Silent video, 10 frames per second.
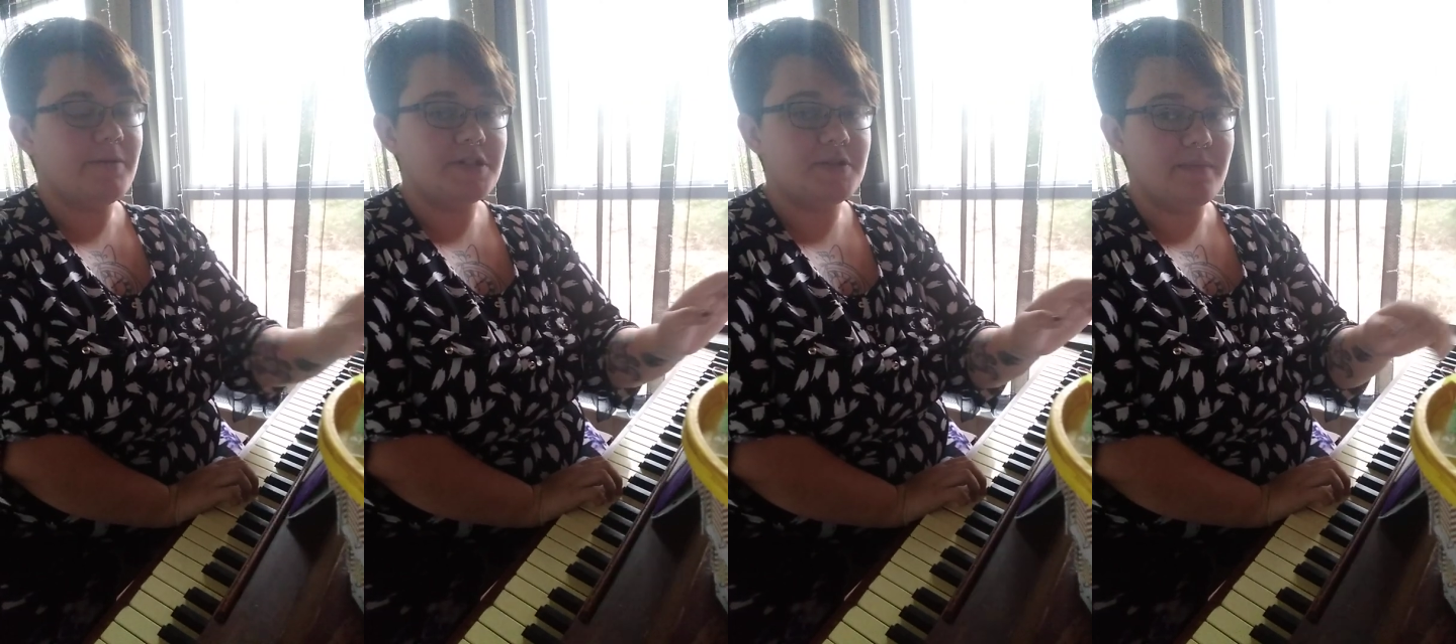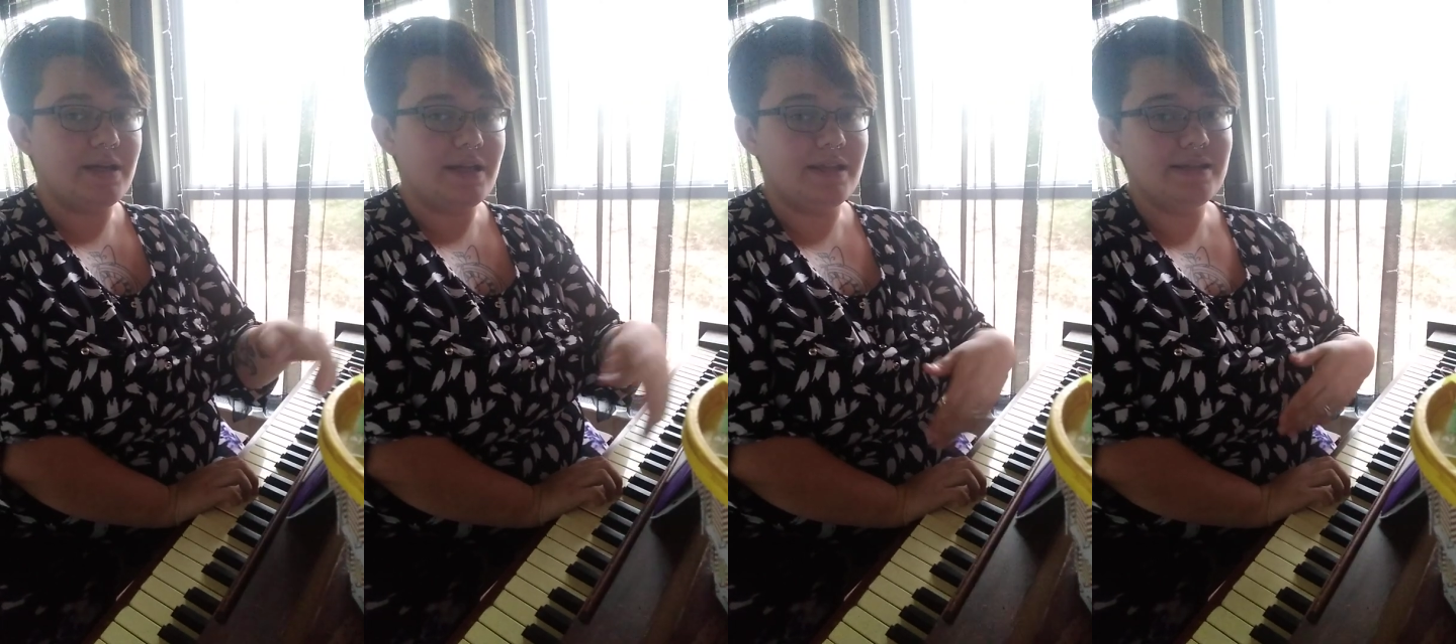which
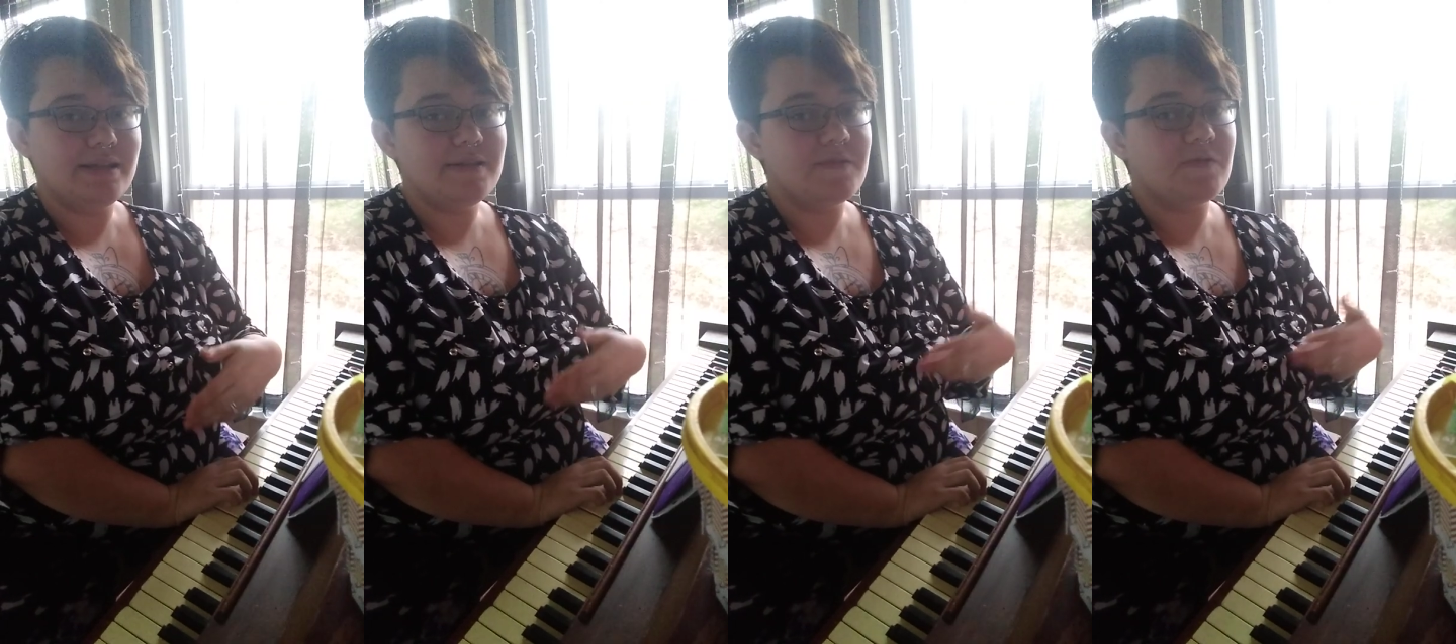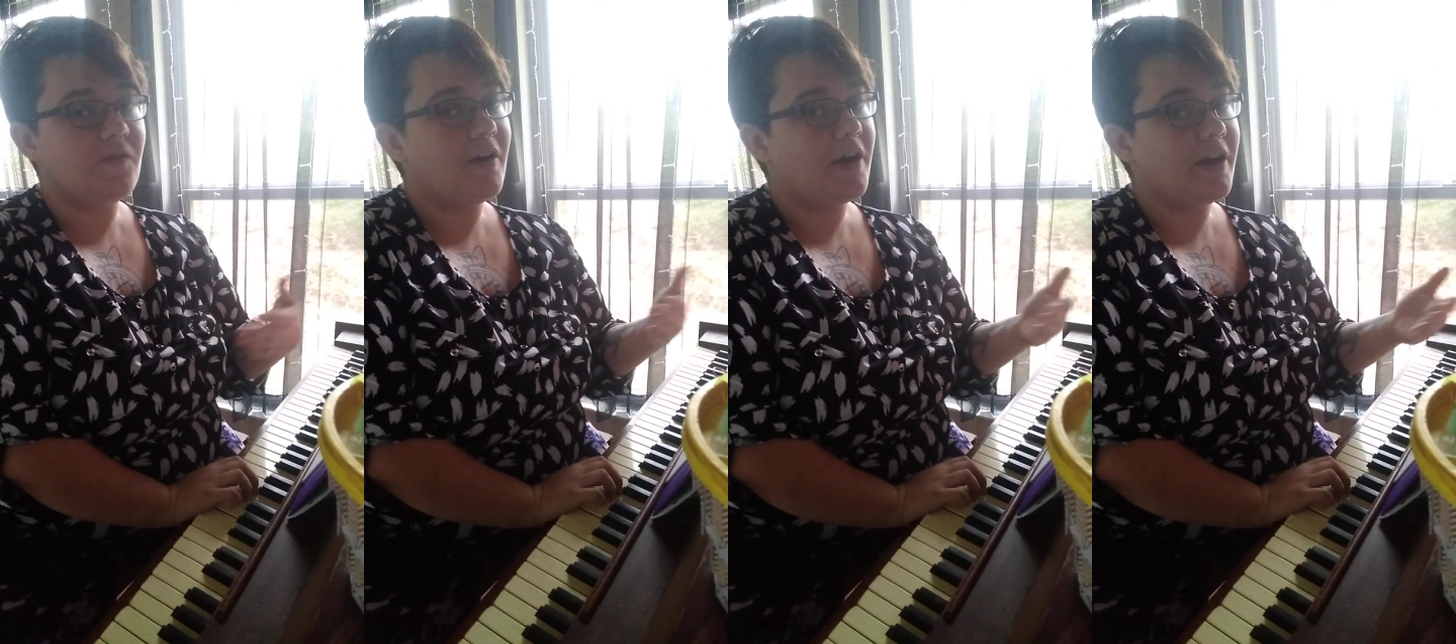means
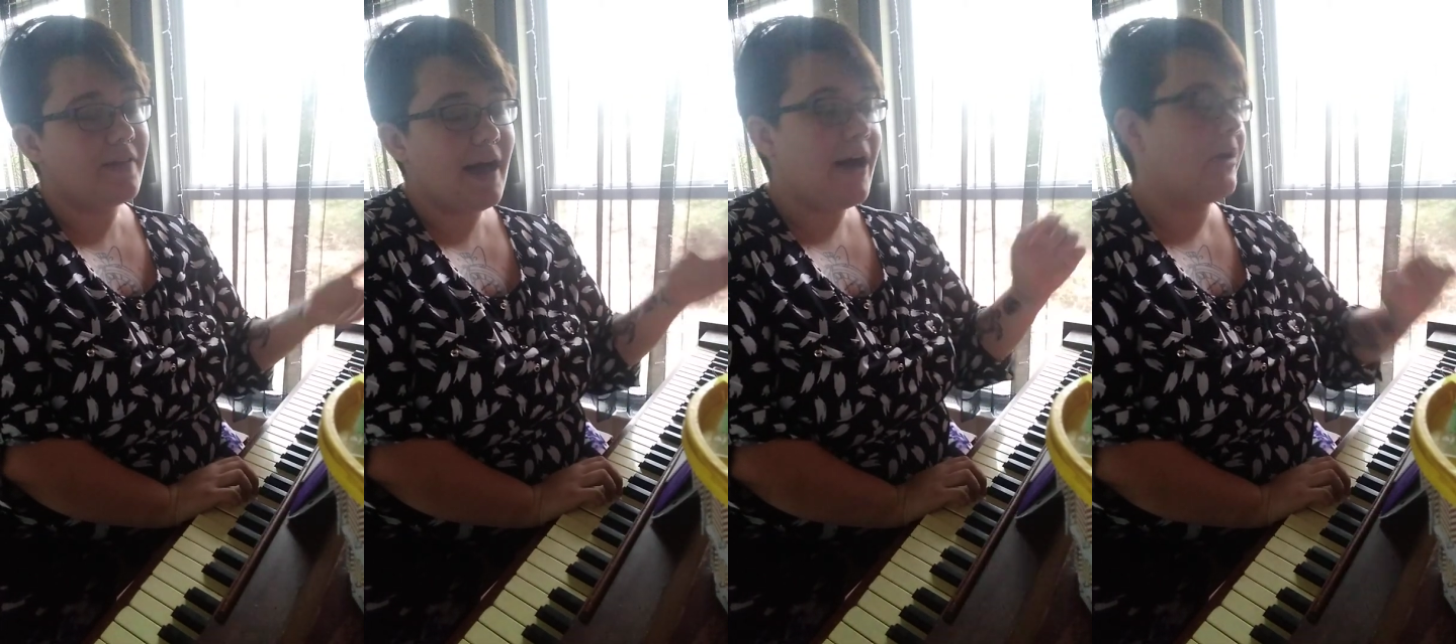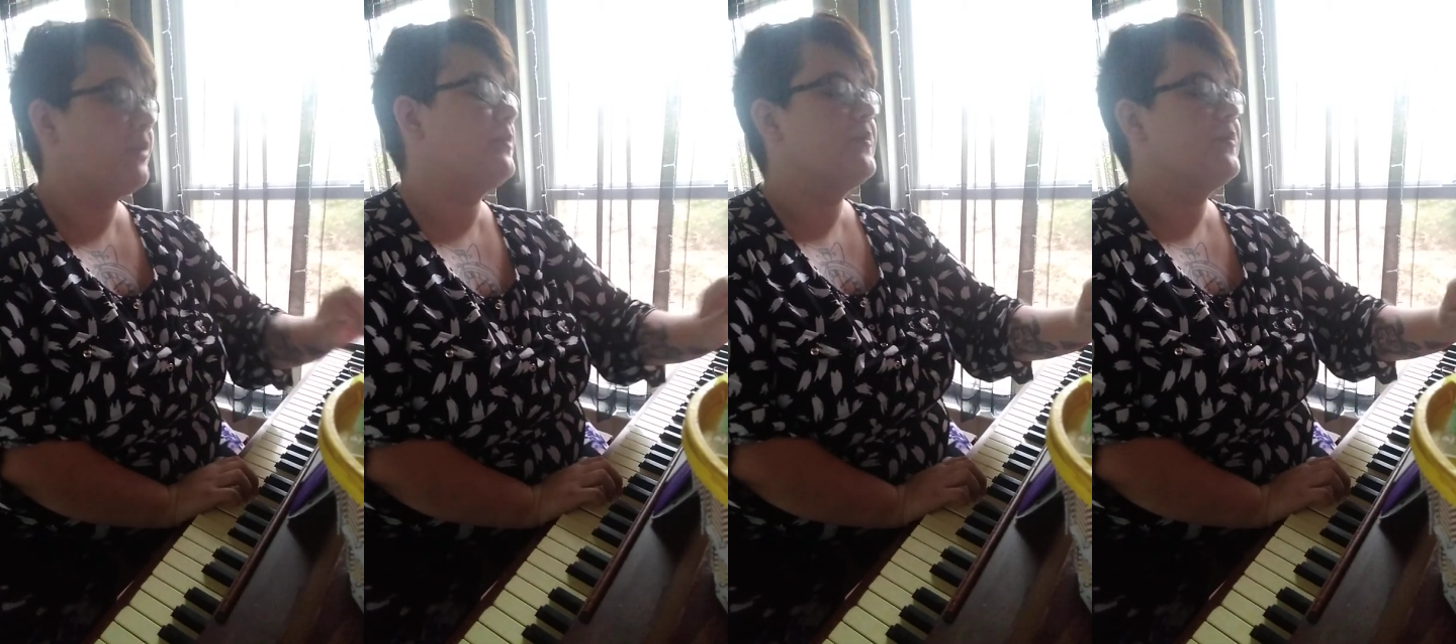very loud.